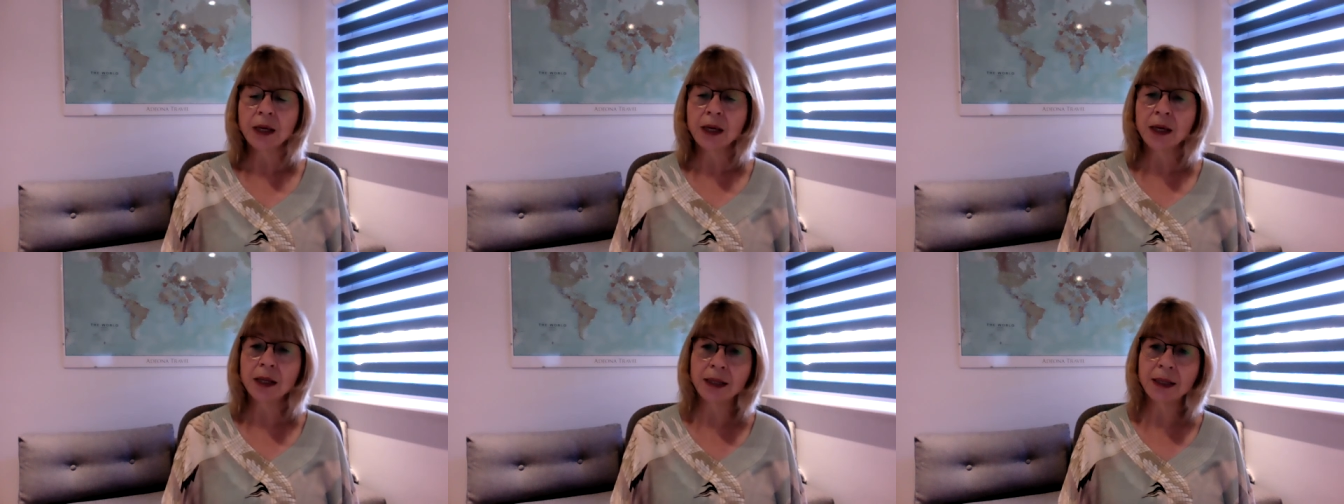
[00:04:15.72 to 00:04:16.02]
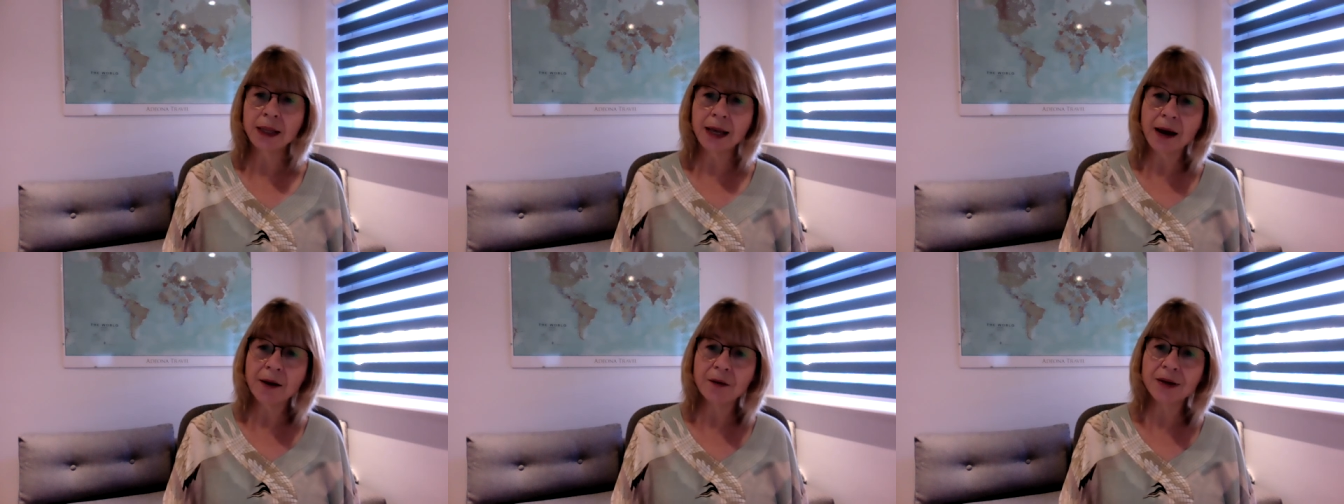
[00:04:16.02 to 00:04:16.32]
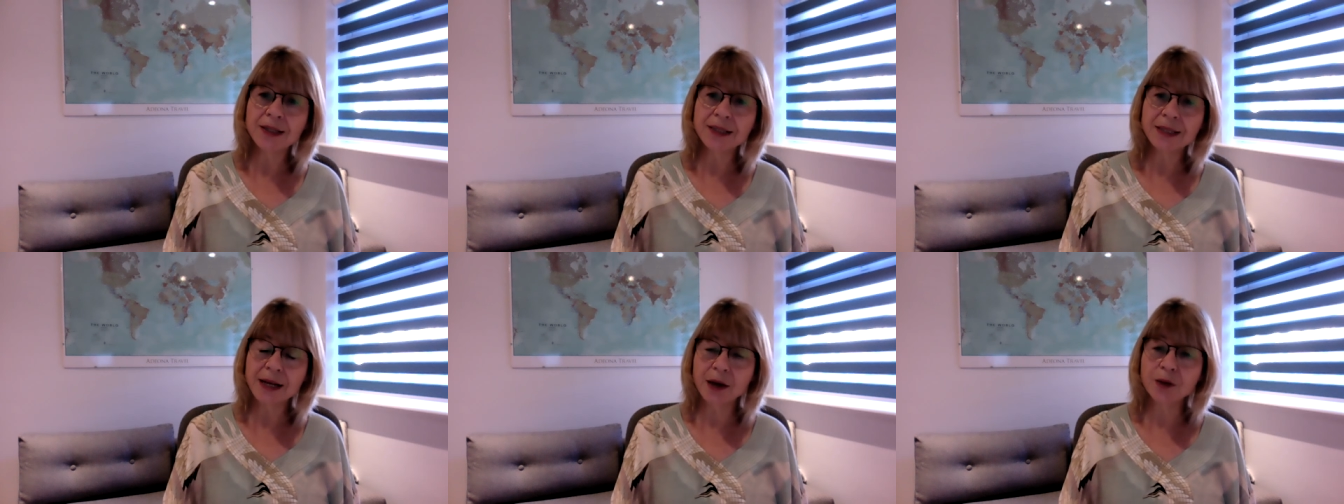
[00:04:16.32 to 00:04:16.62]
In the
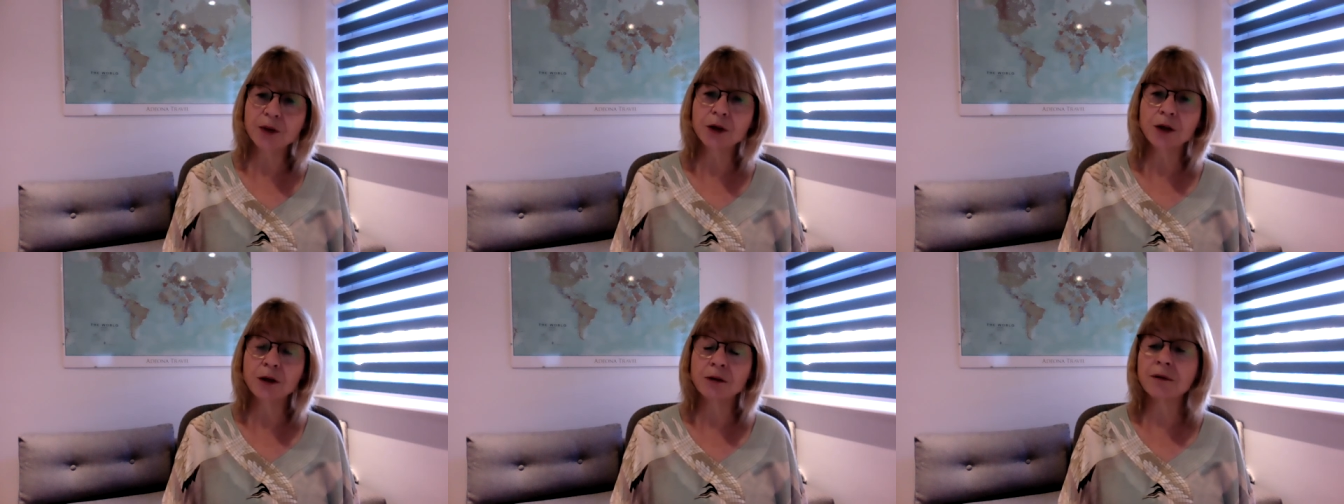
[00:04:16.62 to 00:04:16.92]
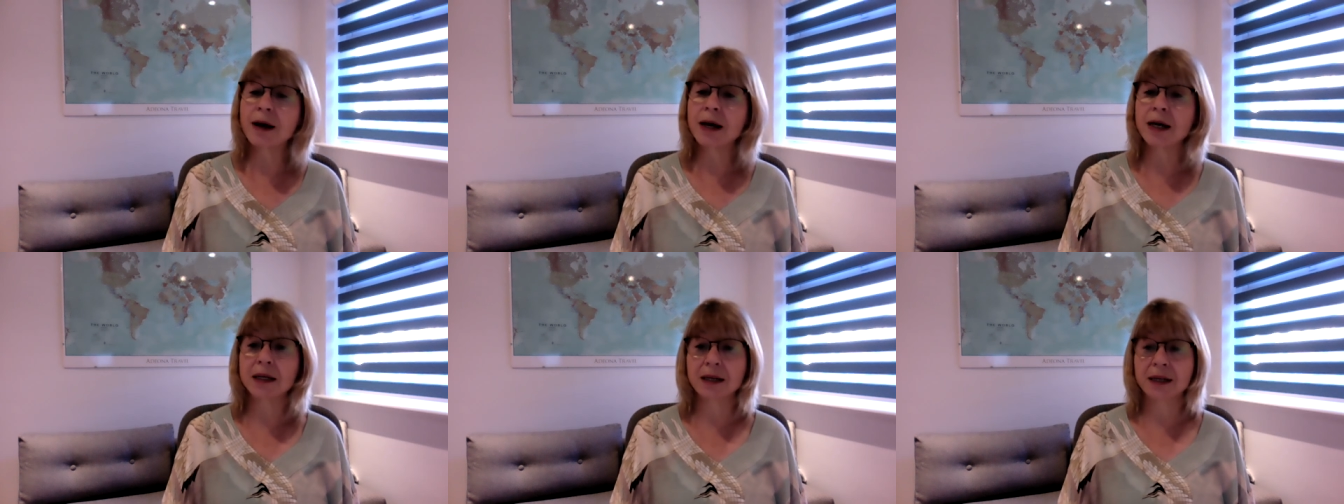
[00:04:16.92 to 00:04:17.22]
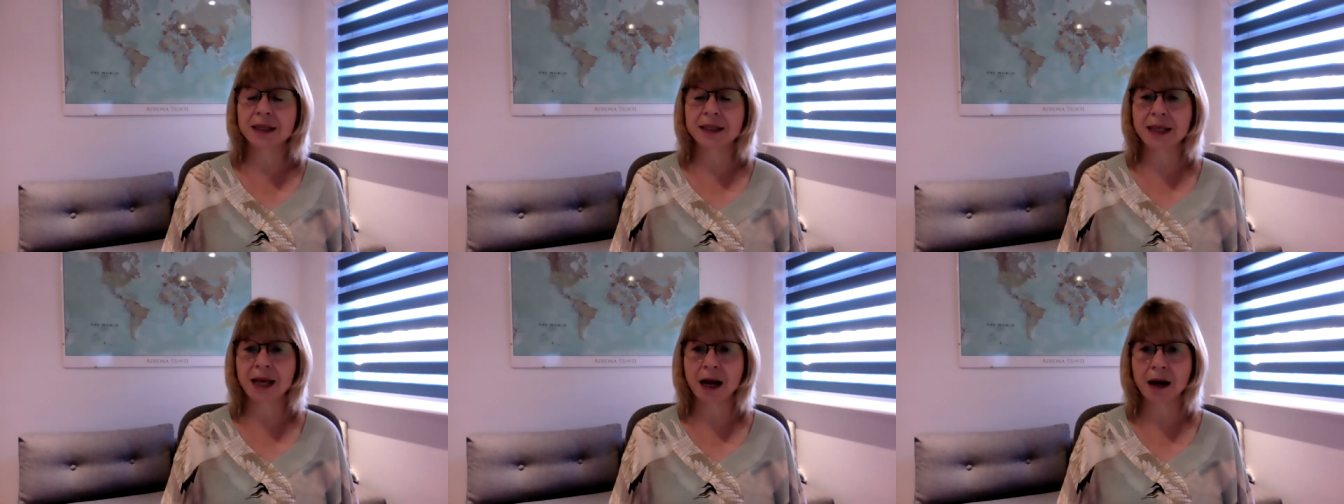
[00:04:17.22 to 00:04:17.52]
areas now that you
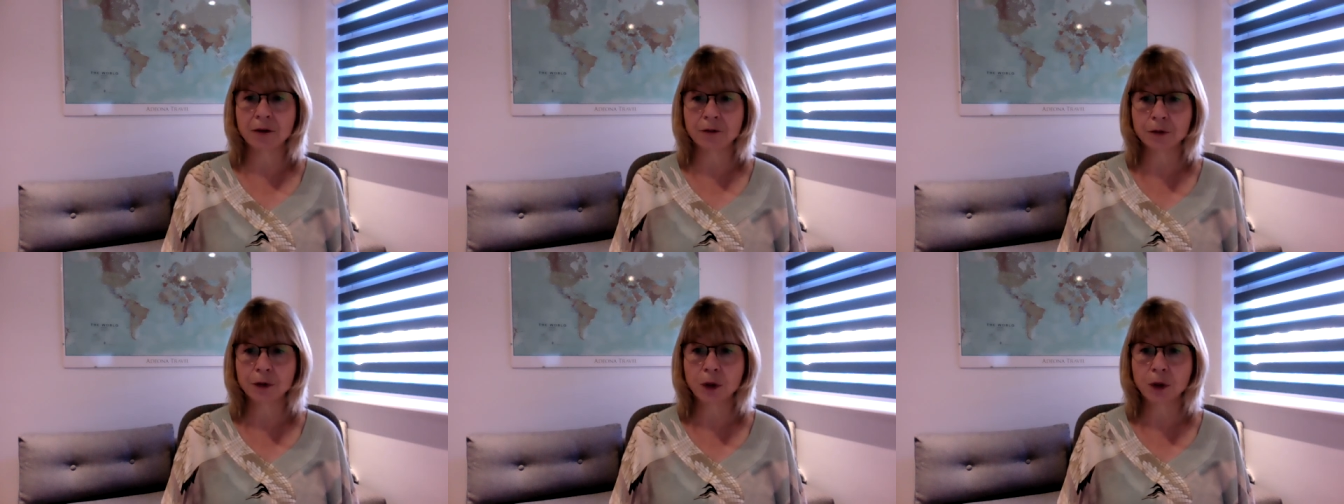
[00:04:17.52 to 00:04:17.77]
recognise have